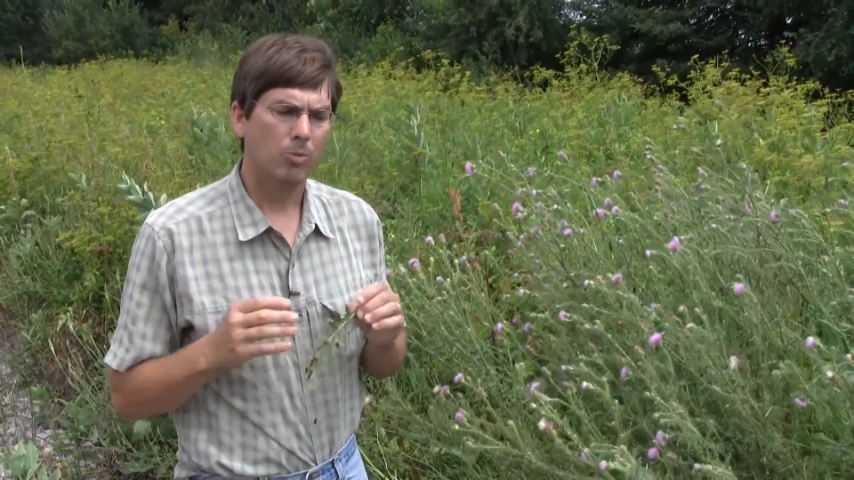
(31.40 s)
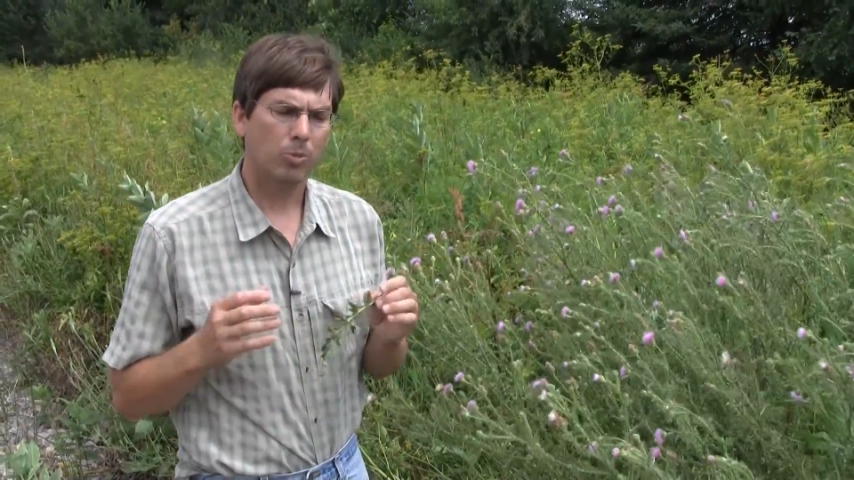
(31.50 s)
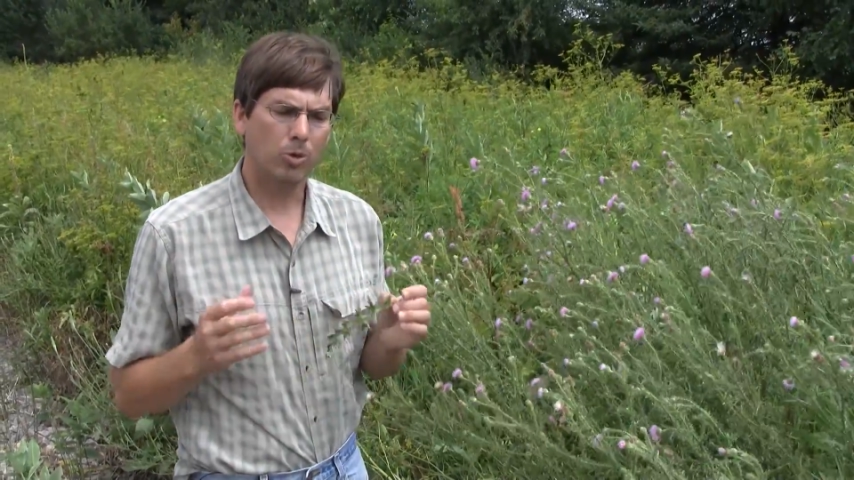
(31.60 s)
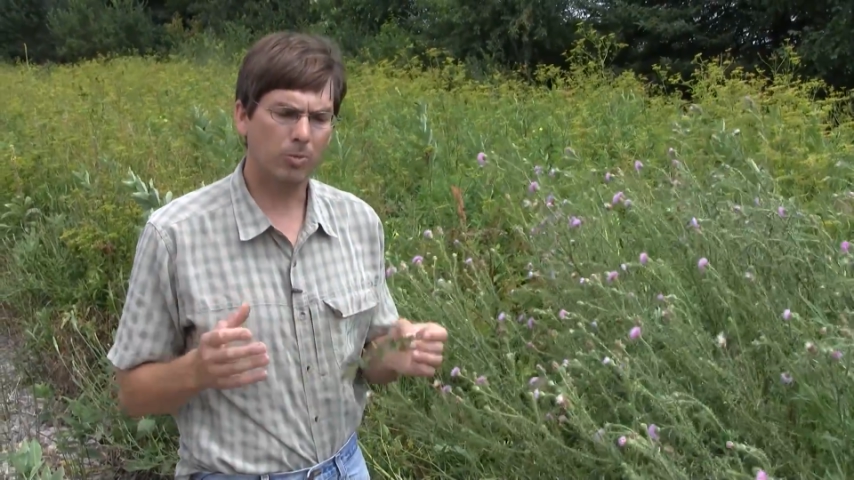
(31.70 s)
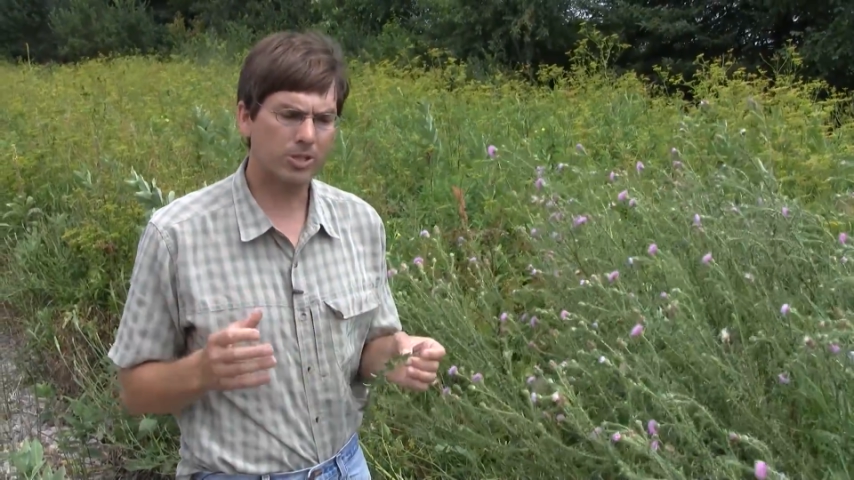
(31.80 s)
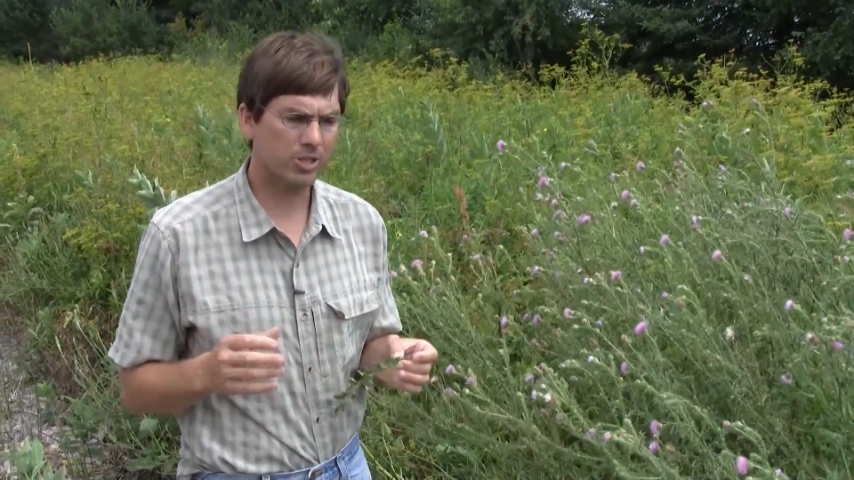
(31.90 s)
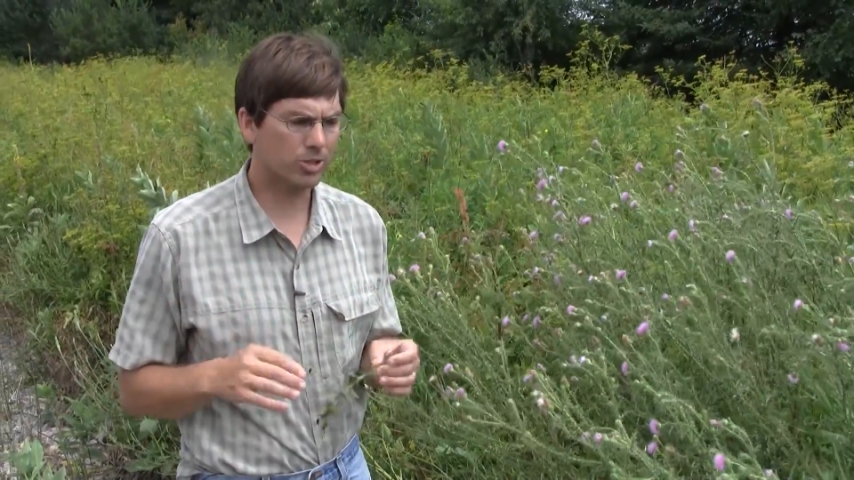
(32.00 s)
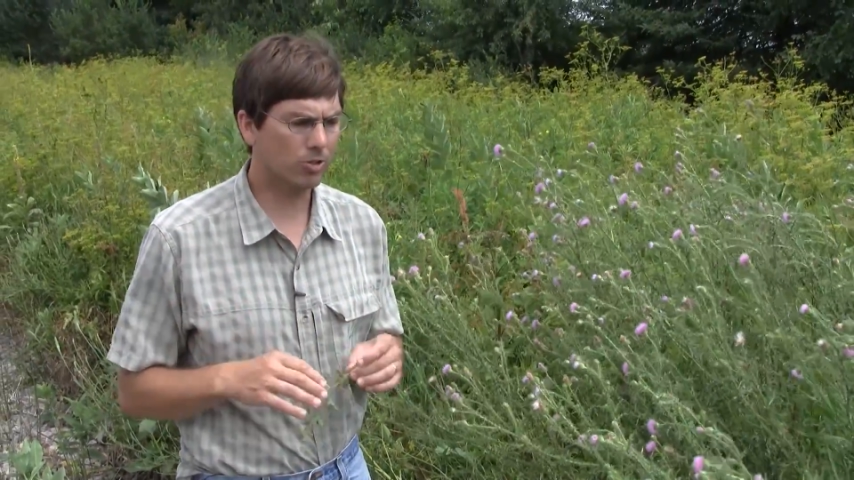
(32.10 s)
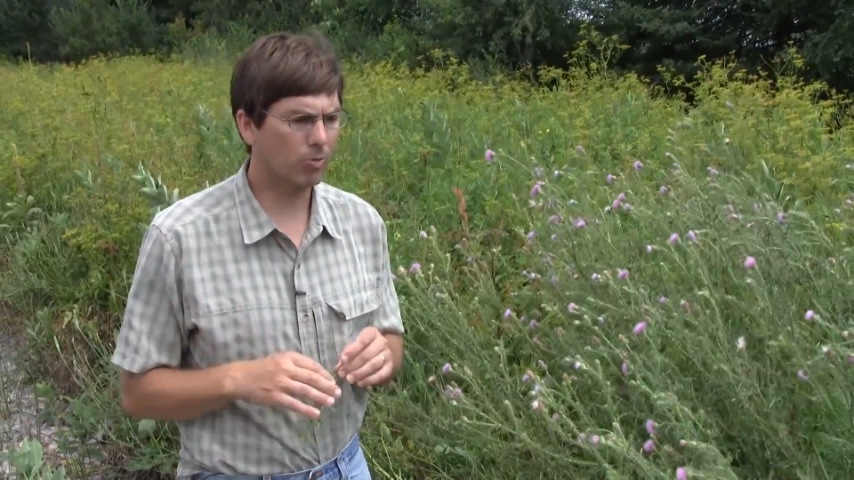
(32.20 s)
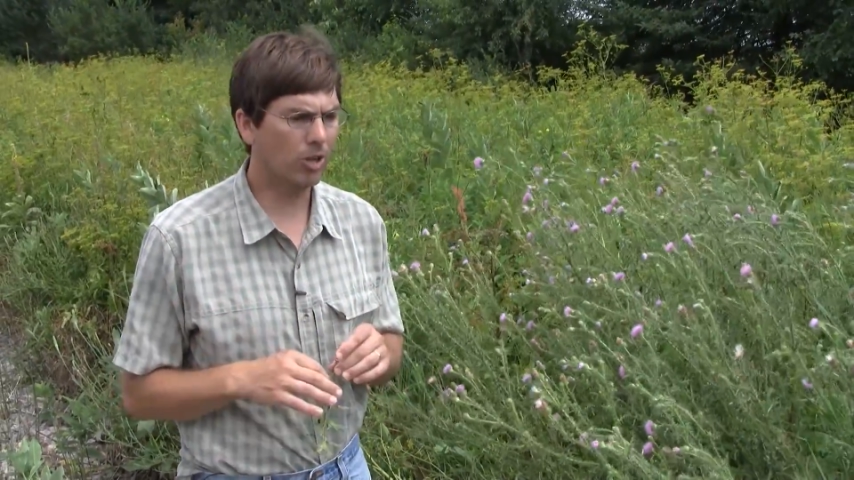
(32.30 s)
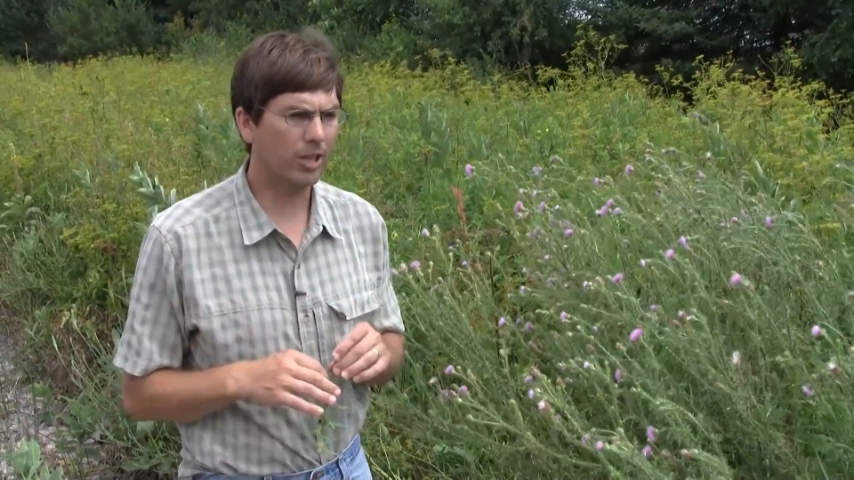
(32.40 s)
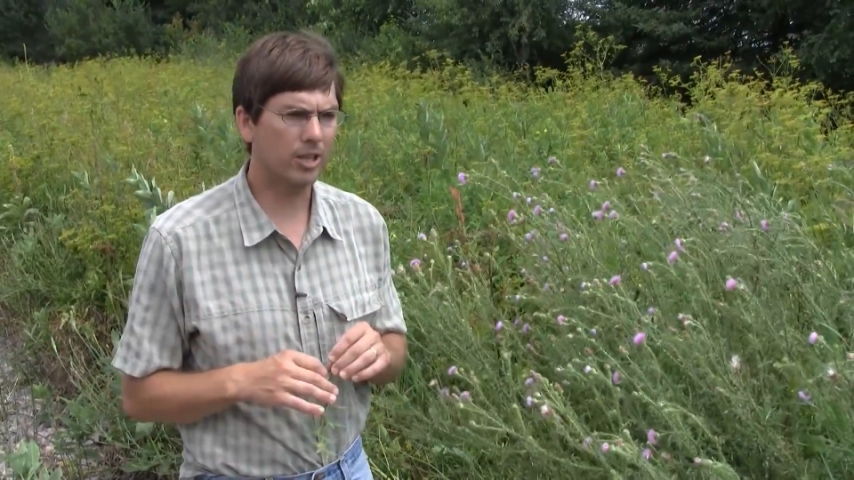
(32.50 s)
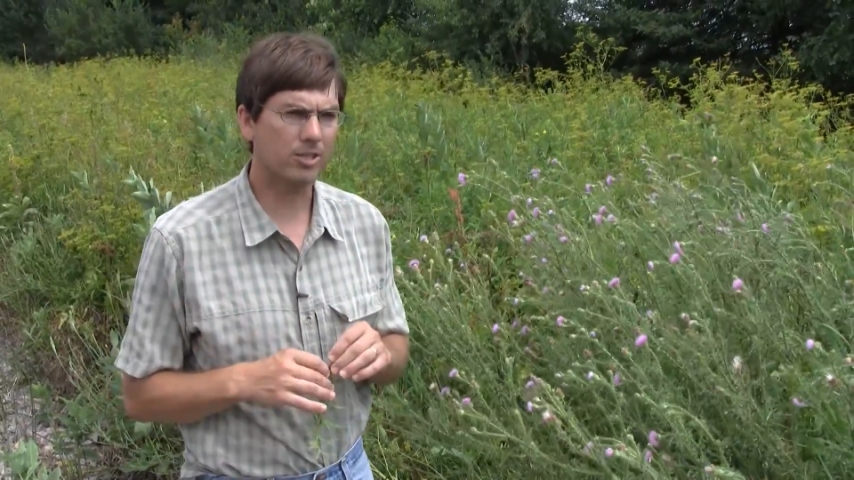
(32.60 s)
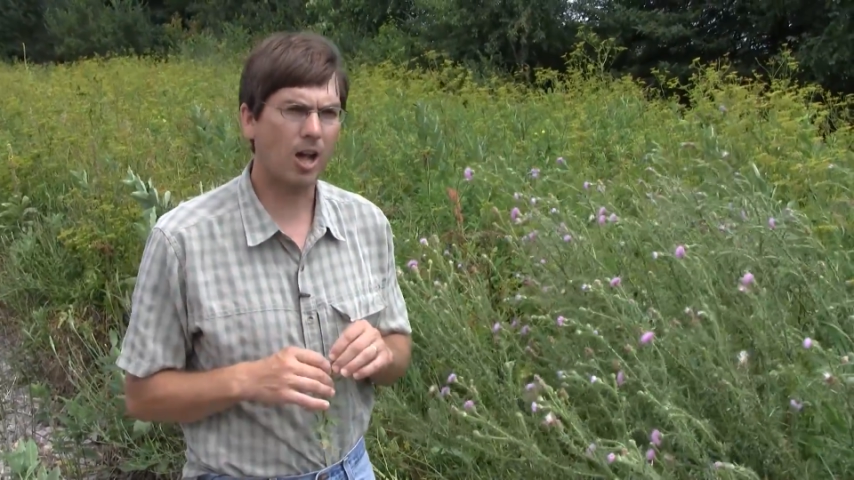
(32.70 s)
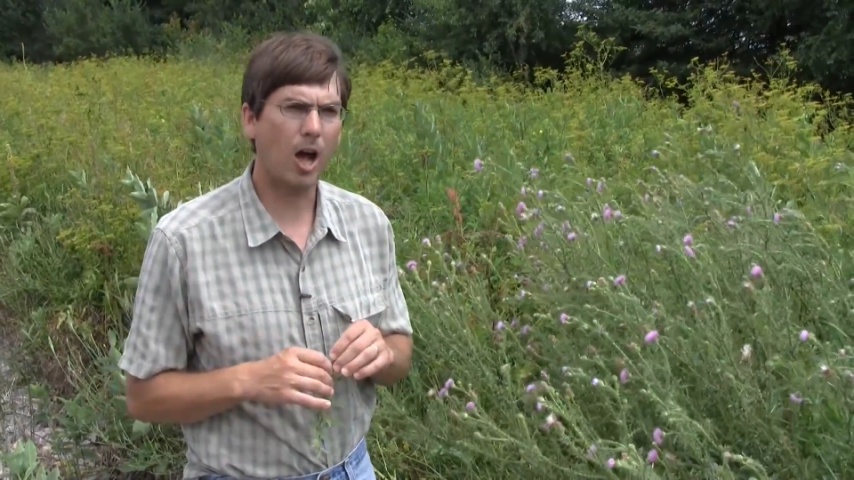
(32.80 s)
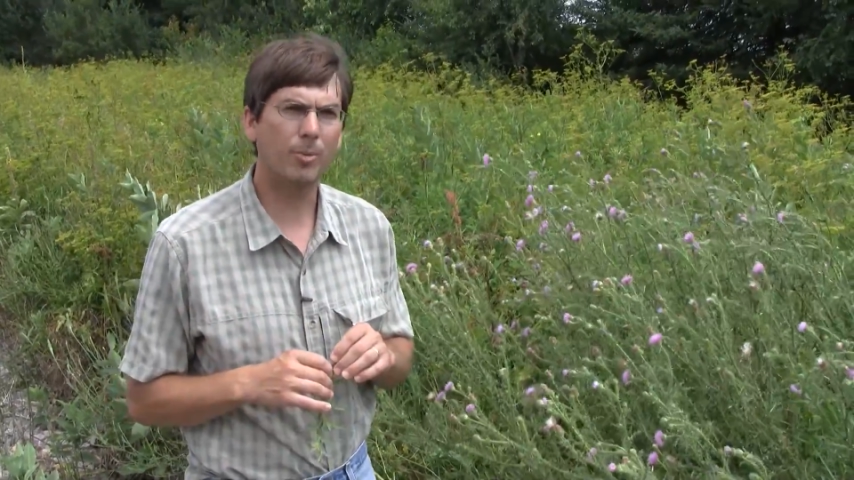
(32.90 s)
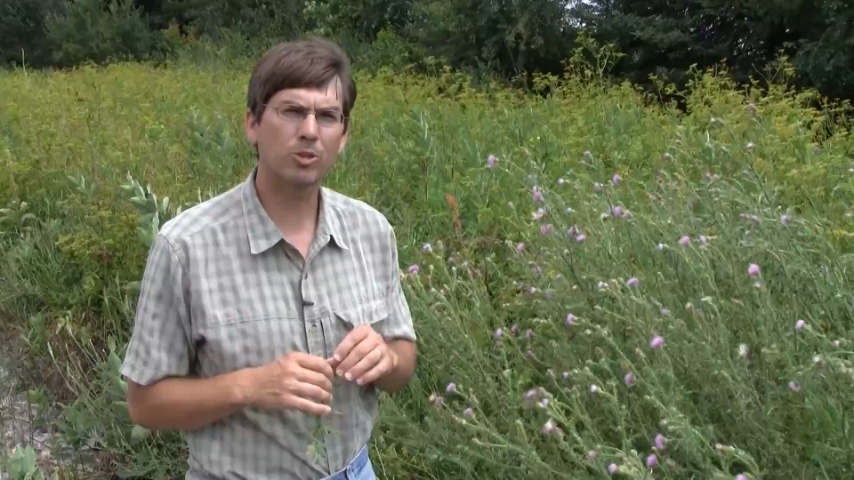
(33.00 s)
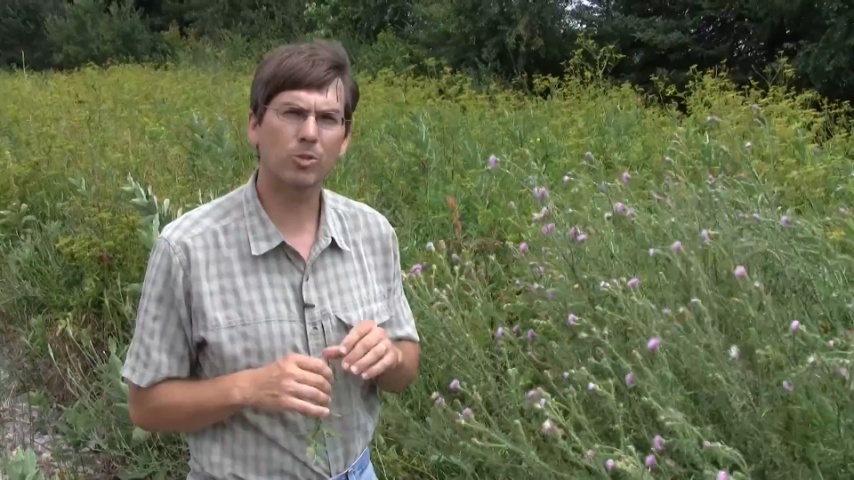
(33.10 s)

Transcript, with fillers: Plumeless thistle really is common